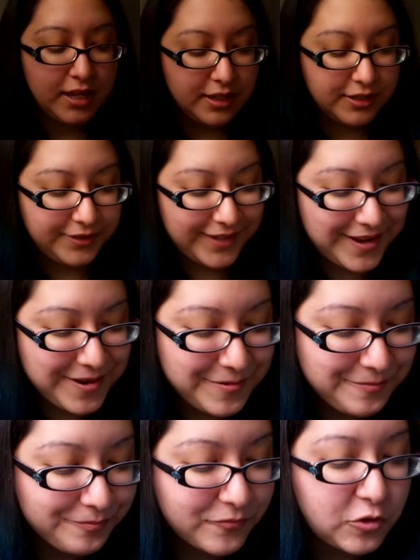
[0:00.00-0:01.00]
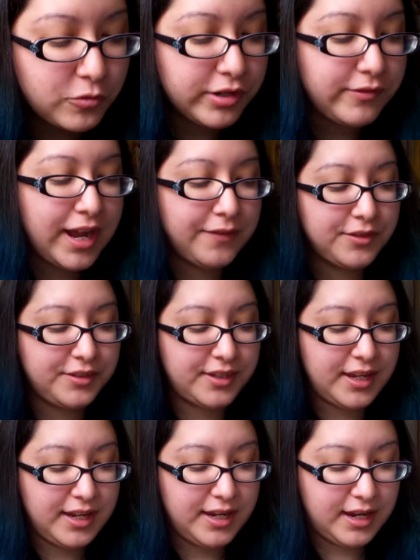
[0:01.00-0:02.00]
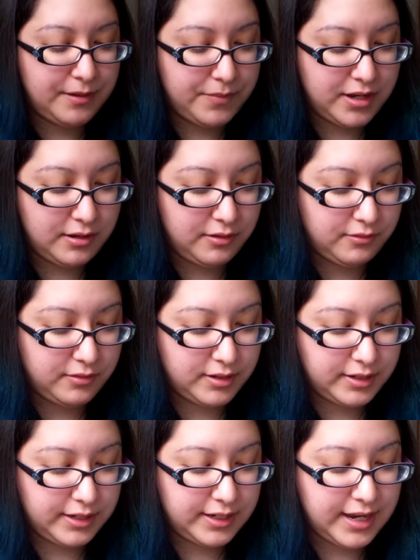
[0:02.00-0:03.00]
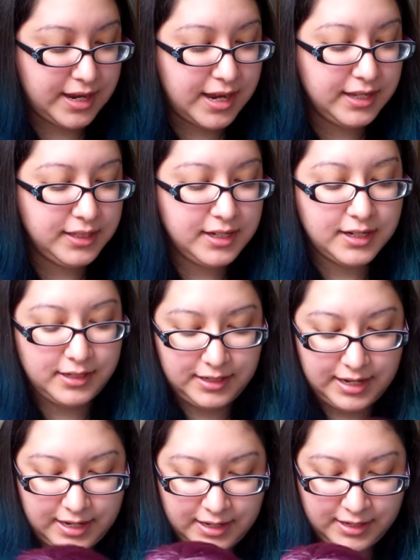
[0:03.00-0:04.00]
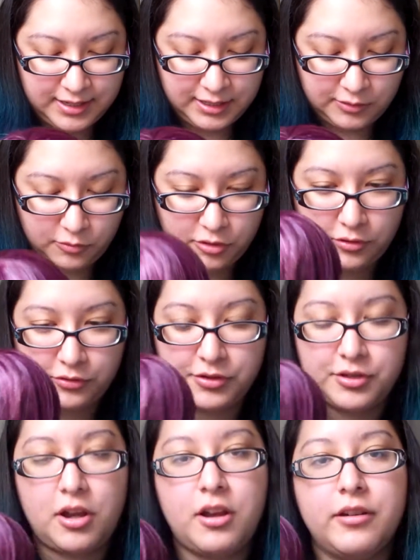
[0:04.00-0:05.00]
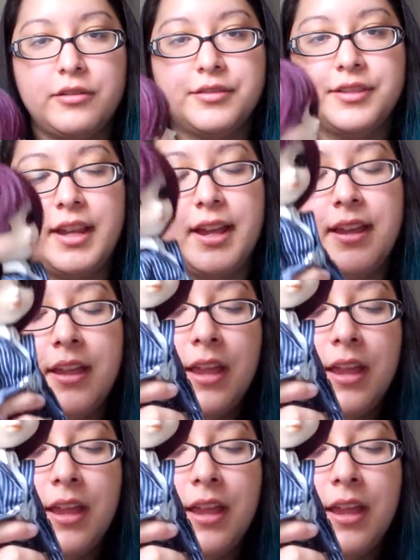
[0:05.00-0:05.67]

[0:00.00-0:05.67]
So, what do I have to say about Kaela? I think Kaela is one of those dolls that